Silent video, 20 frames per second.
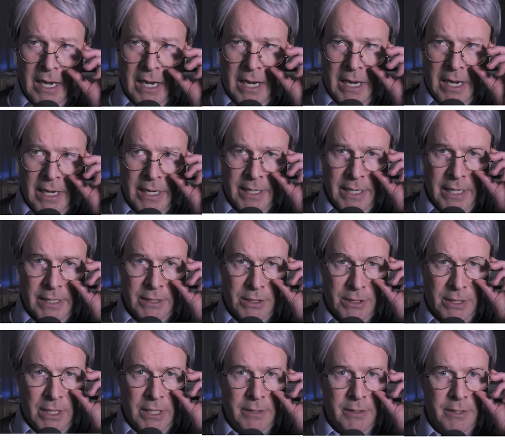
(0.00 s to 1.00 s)
I can't
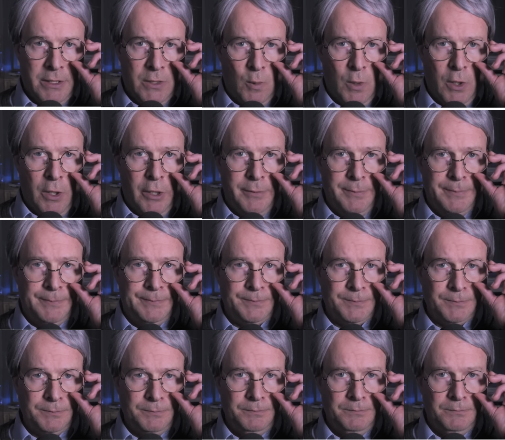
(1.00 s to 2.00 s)
say this word.
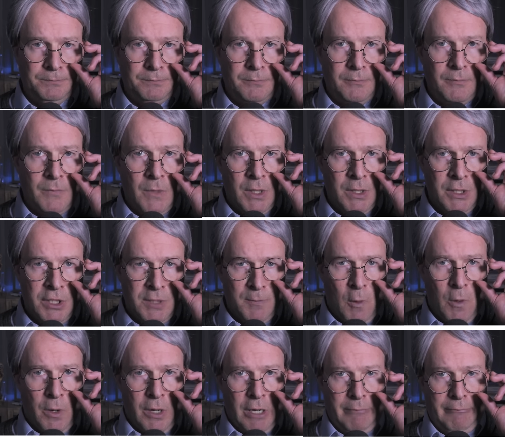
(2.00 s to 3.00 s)
It's
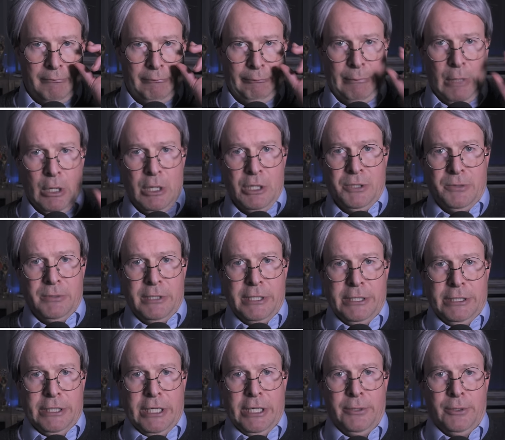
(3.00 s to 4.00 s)
more up Marjorie
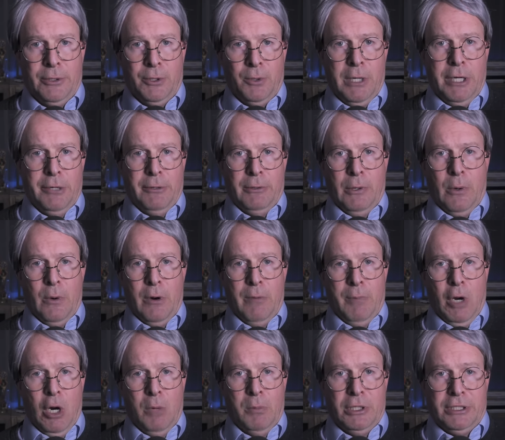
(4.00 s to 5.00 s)
Taylor Greene or Lauren
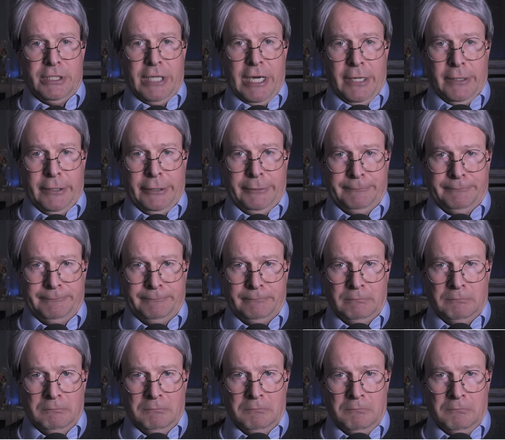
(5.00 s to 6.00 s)
Boebert's alley.
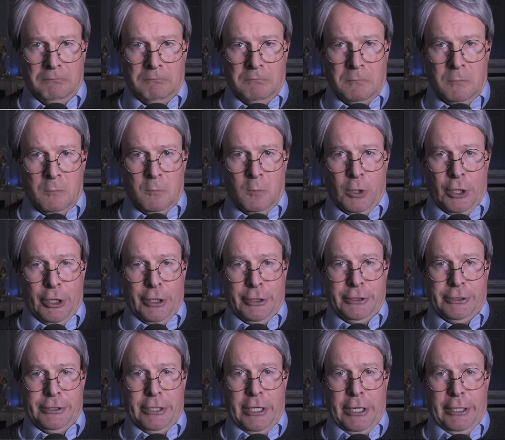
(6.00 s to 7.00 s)
When I
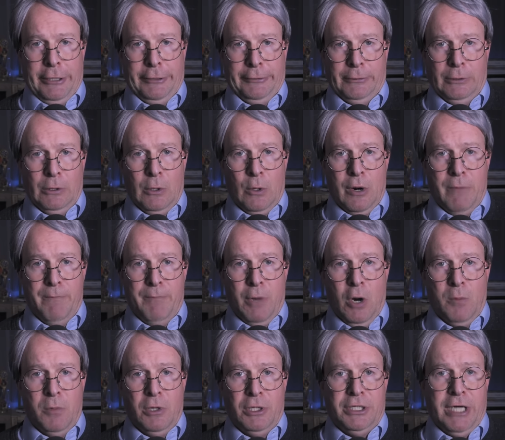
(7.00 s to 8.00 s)
say Lauren
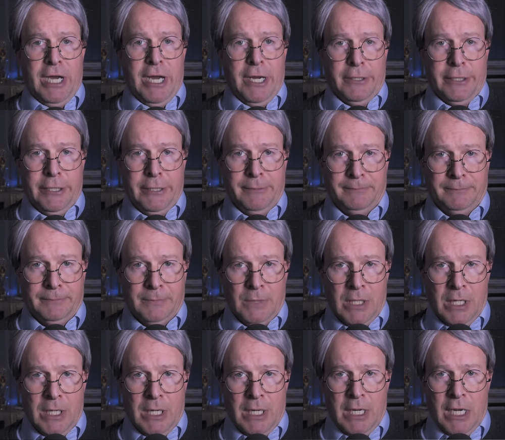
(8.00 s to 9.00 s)
Boebert's alley,
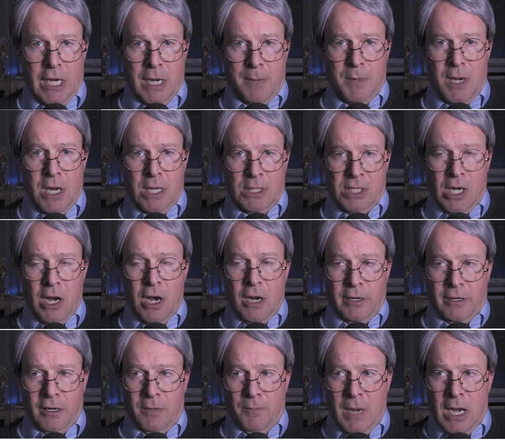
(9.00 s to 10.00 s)
I'm not
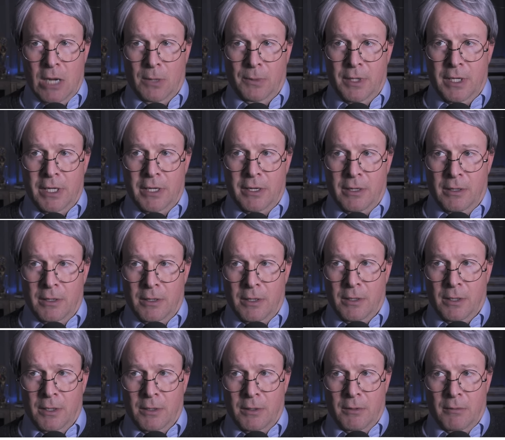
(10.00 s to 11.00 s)
talking about the
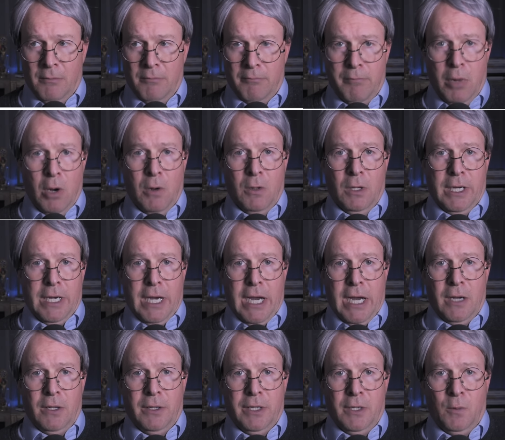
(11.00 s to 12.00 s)
bowling
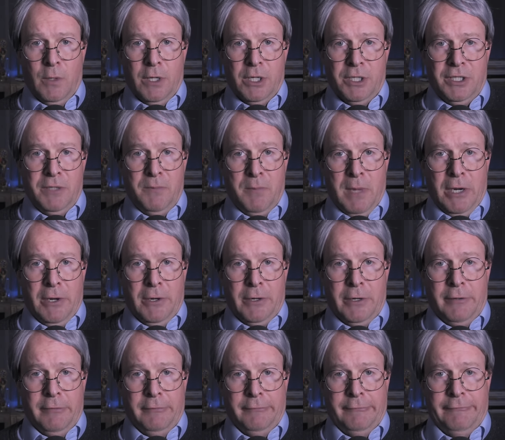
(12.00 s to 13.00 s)
alley where she met
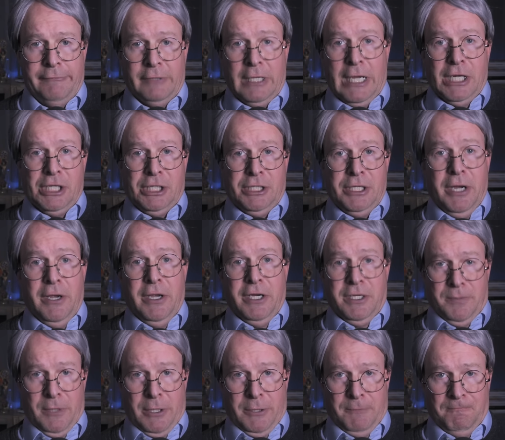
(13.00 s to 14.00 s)
her flashy
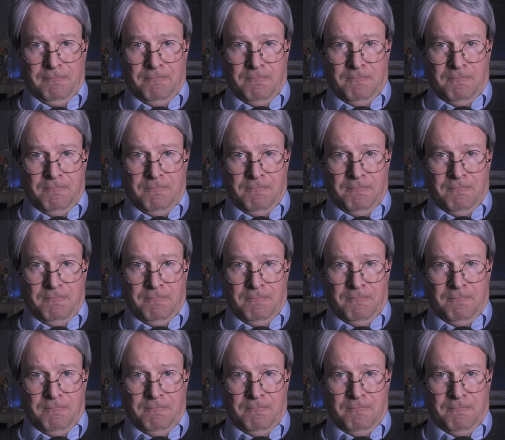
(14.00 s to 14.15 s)
husband.